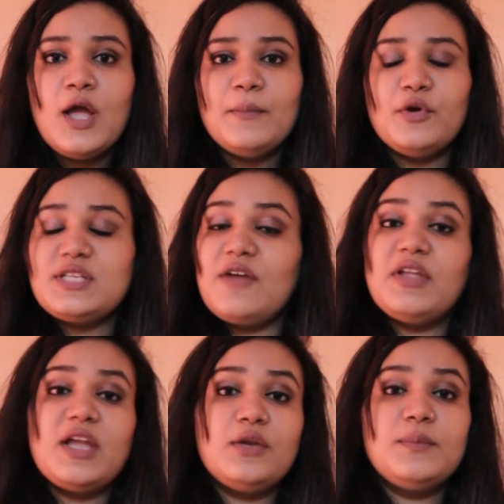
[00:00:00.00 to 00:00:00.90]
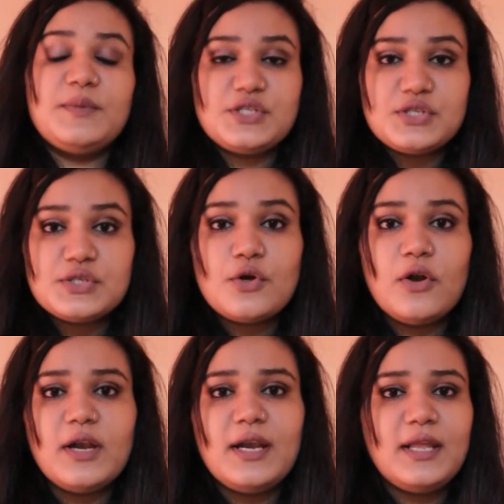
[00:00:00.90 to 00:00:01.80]
because I've taken pictures
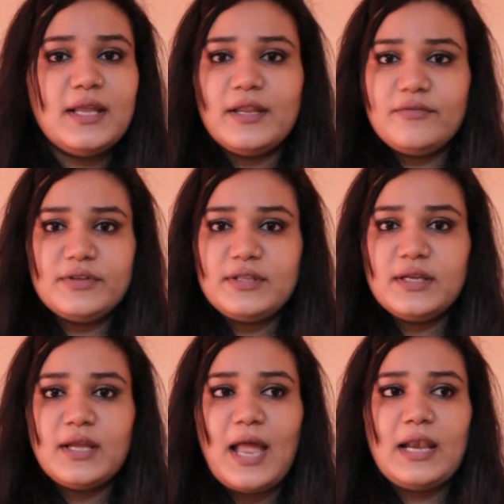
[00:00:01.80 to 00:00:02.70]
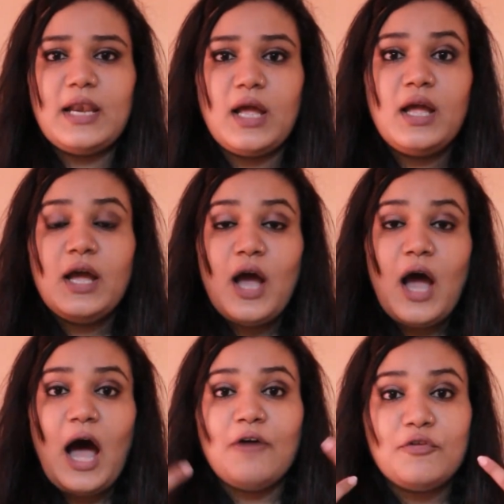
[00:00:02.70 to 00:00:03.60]
already and everything, and
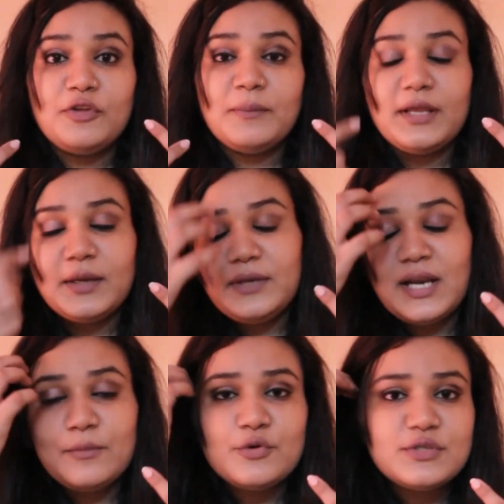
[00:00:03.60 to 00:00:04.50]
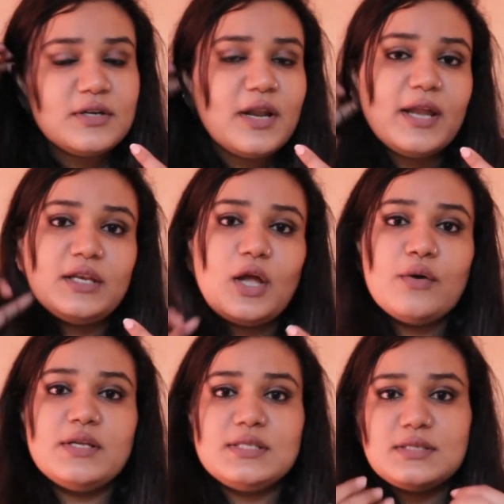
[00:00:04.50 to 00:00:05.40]
half of the makeup that I'm using right
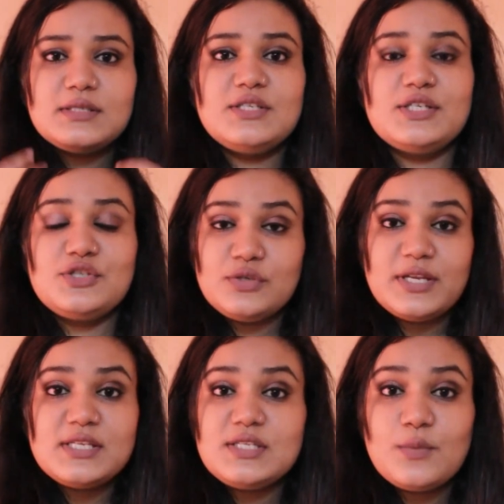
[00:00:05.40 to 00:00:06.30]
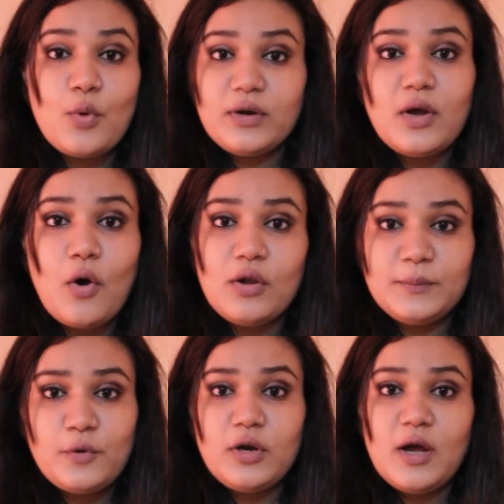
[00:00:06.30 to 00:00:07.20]
now is just to test what all
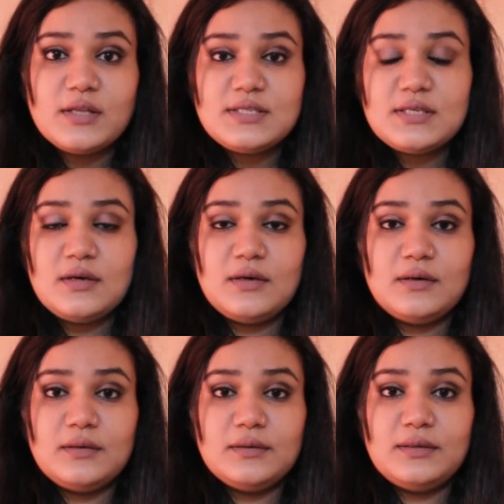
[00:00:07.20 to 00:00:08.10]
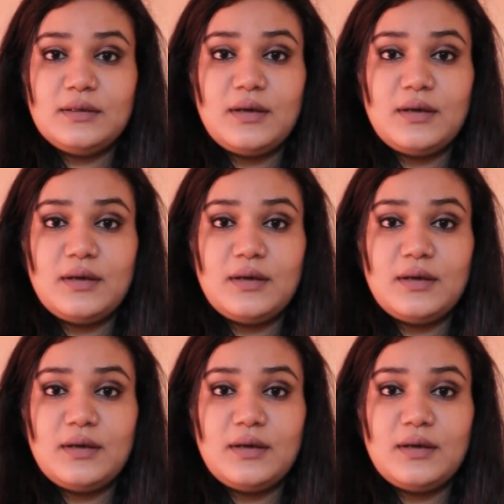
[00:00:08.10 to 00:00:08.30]
the products uh,